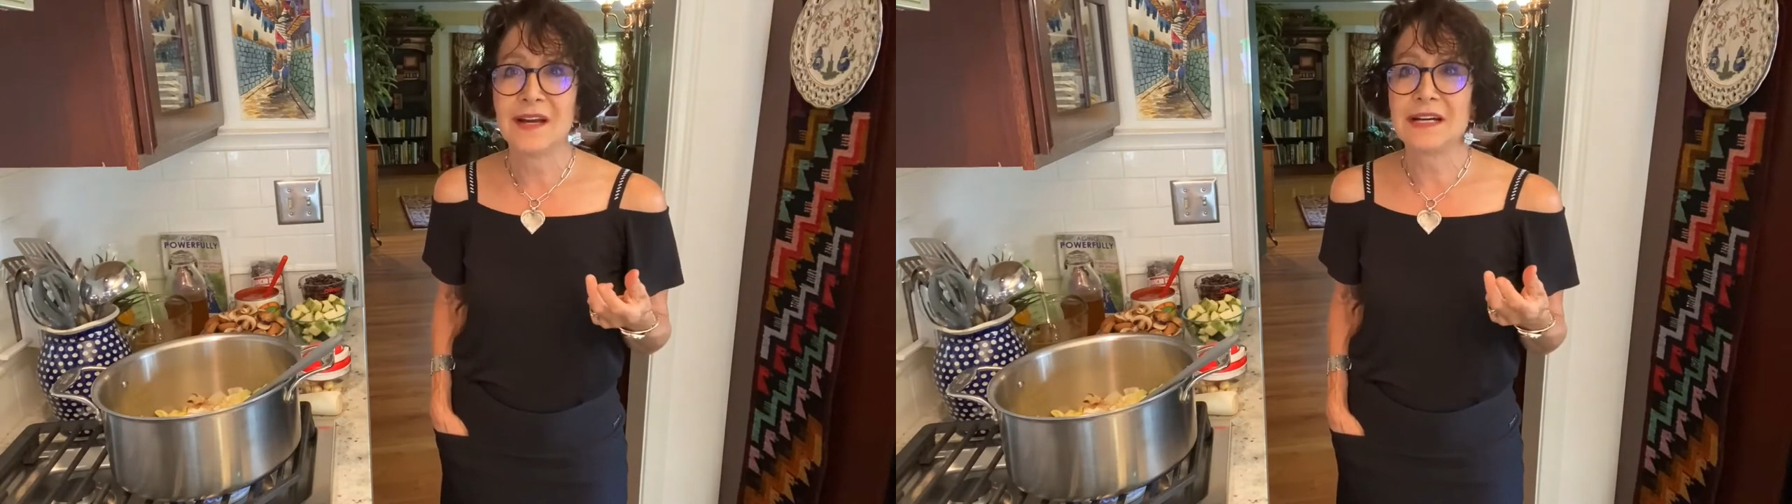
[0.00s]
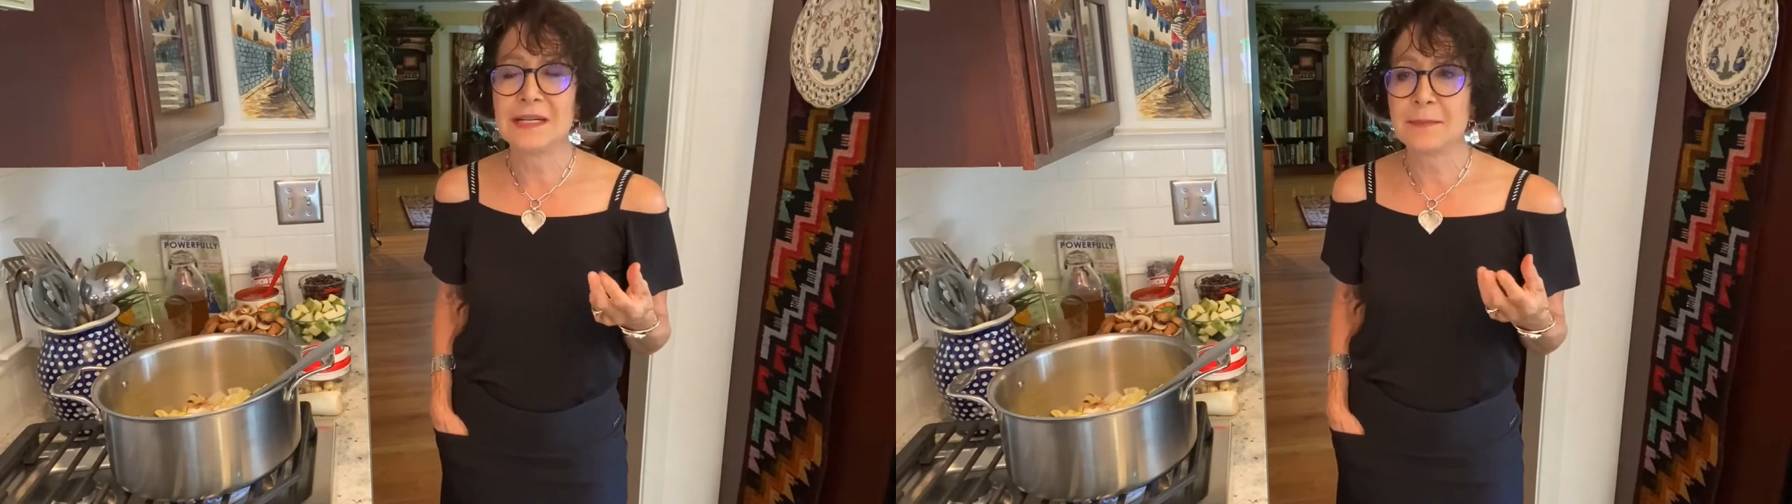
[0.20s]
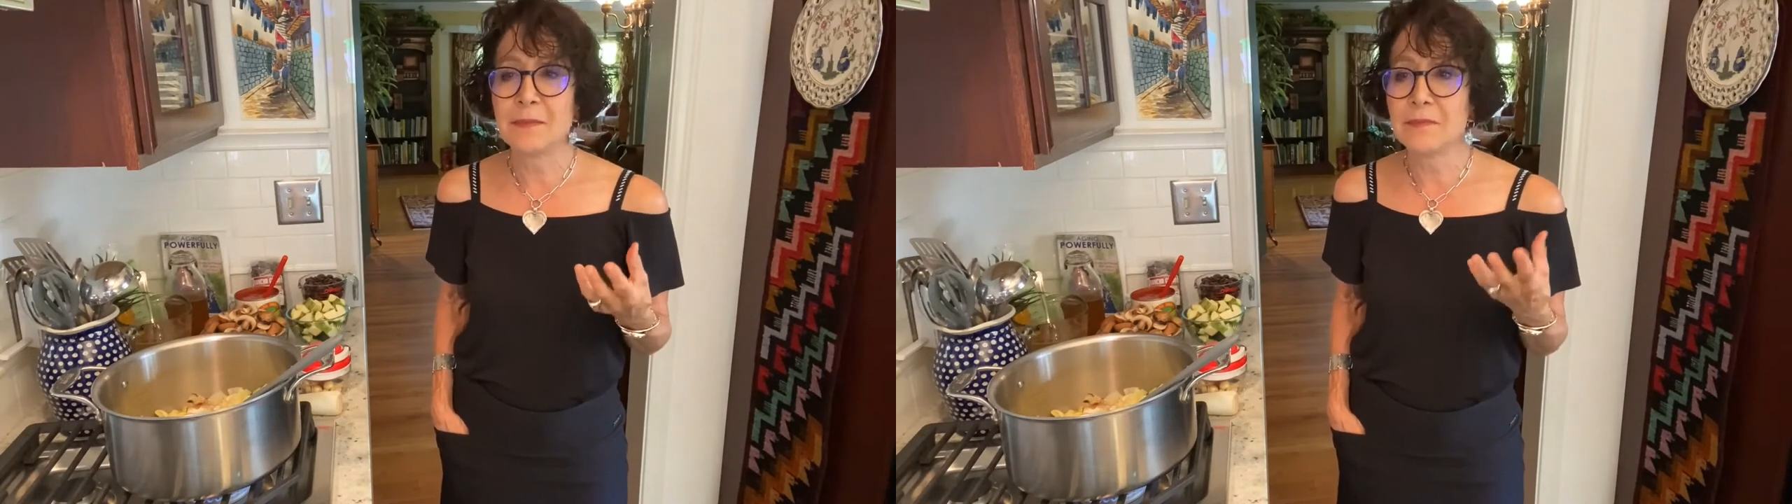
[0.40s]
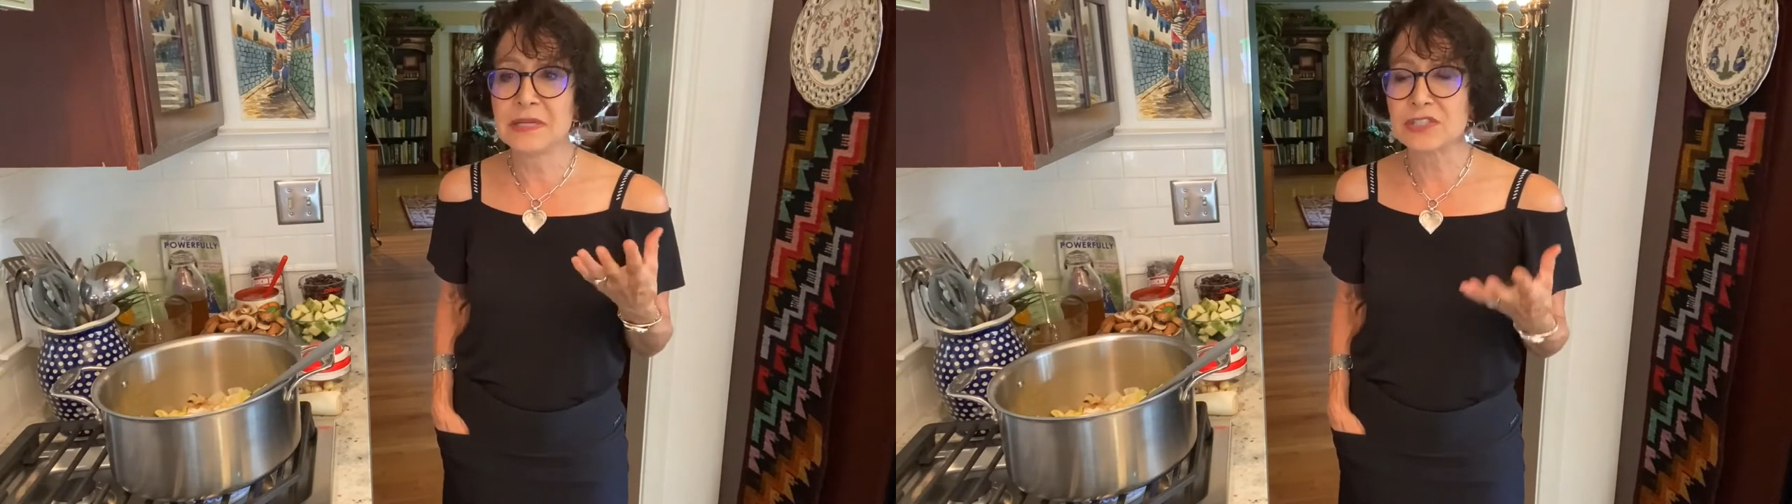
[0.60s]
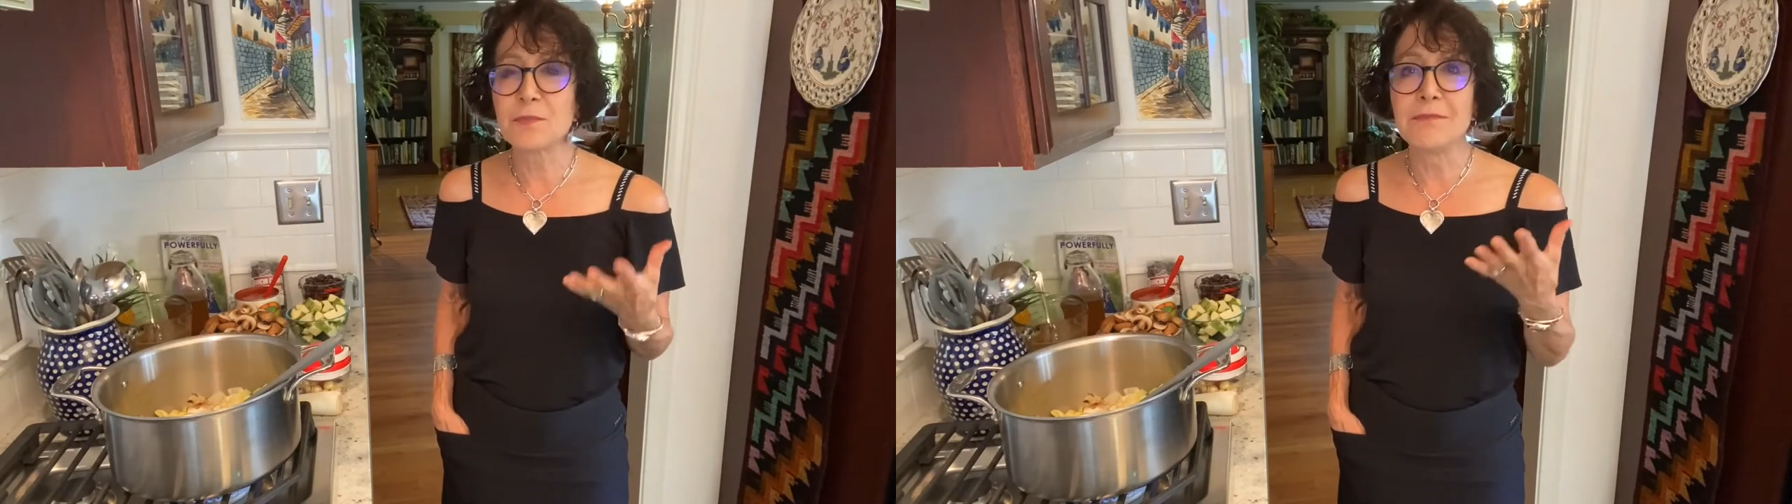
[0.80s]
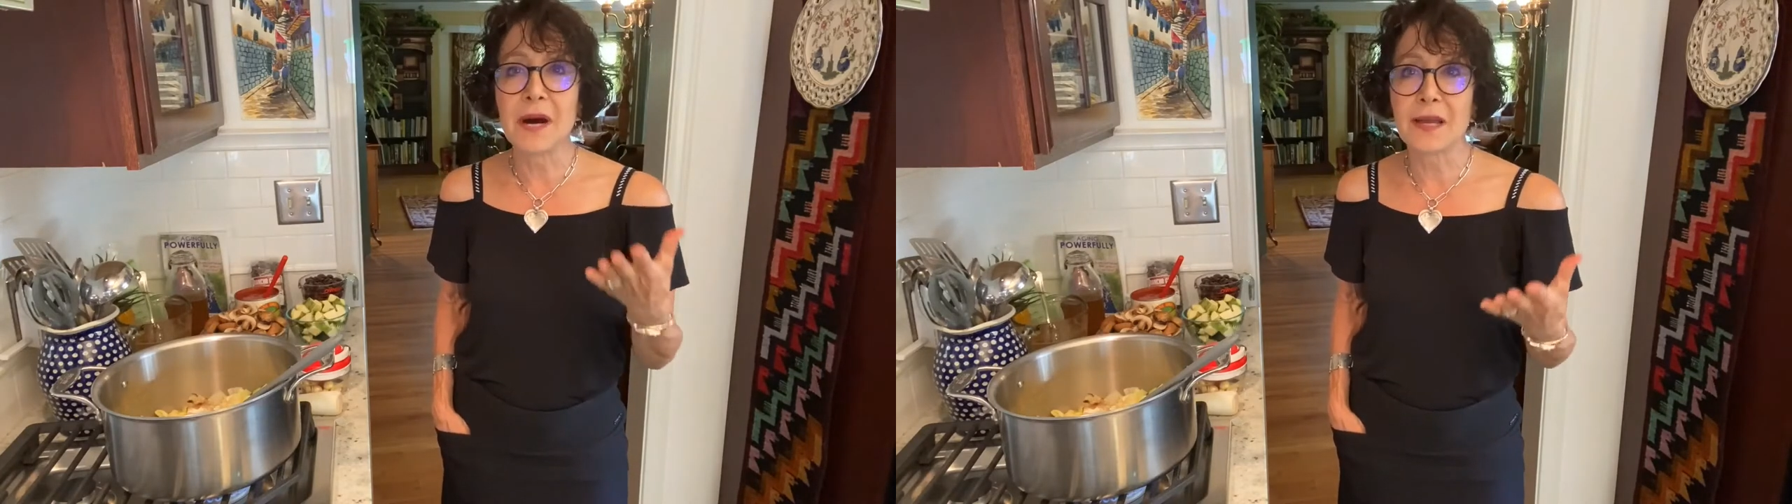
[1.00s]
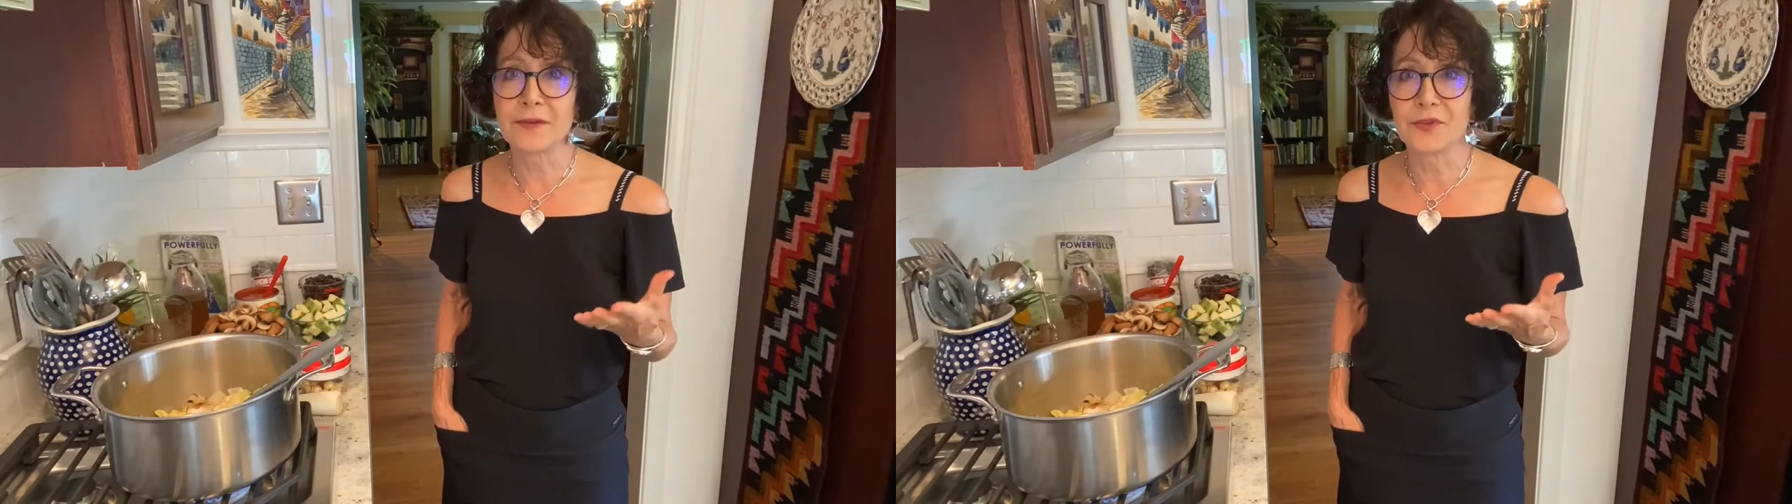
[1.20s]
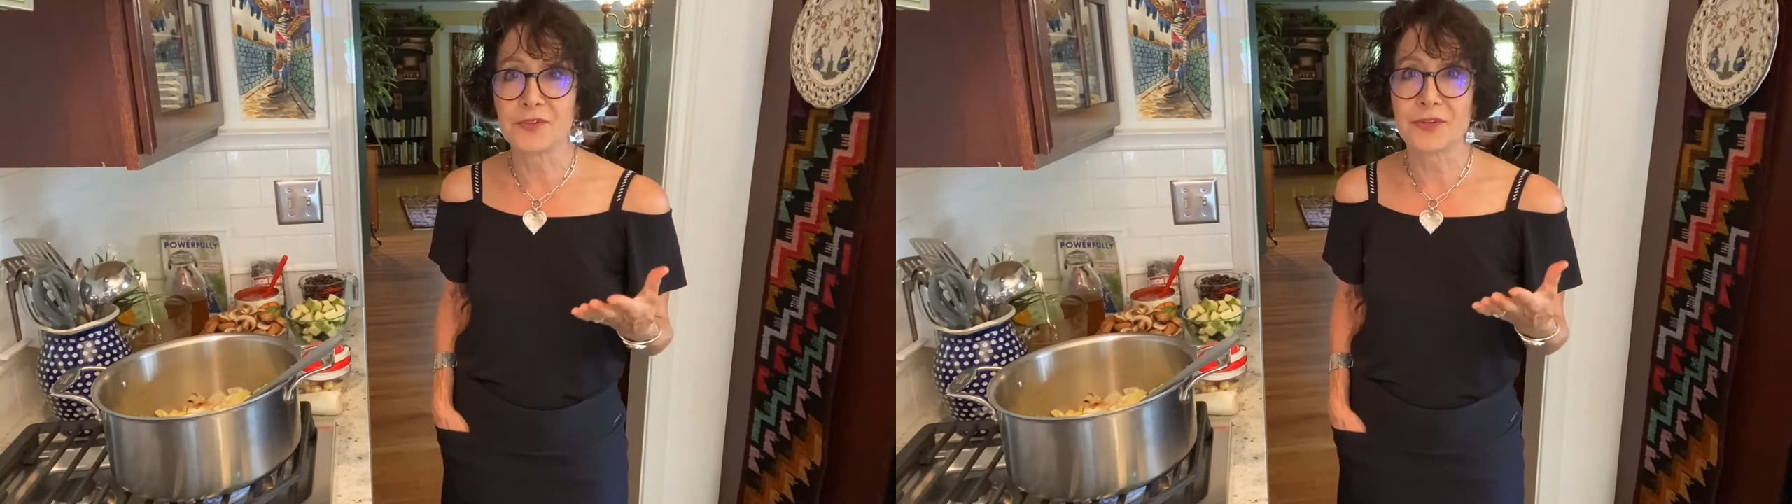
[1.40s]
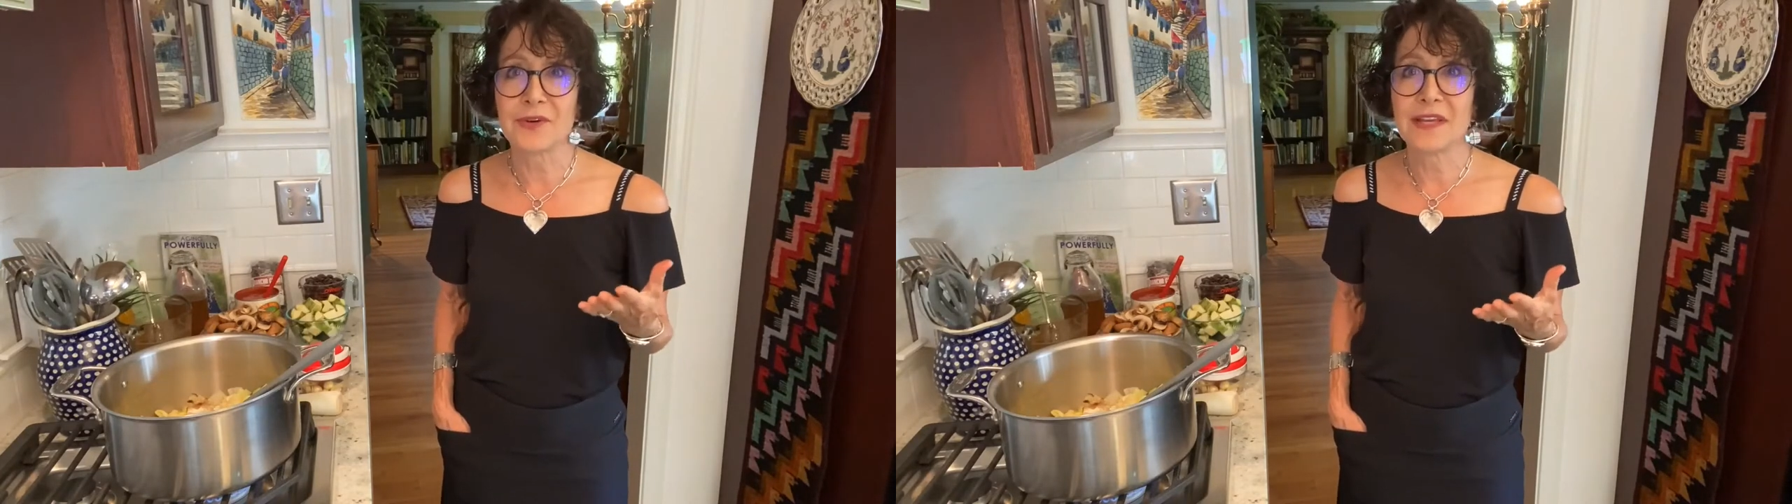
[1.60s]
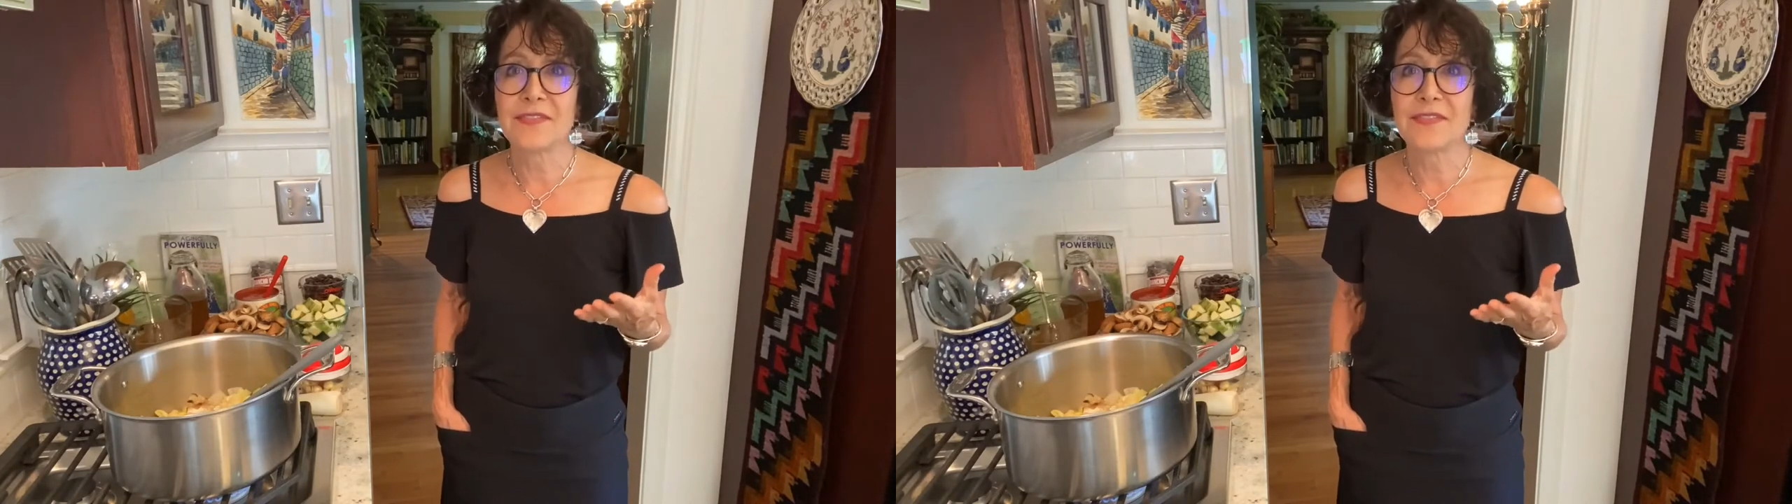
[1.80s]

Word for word: Um, much milder